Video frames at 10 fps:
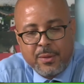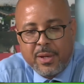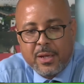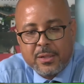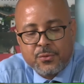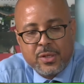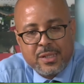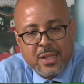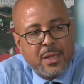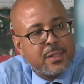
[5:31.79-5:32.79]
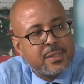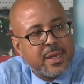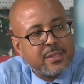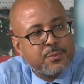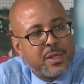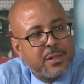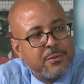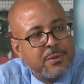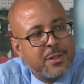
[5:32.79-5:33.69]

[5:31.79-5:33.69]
because resilience has been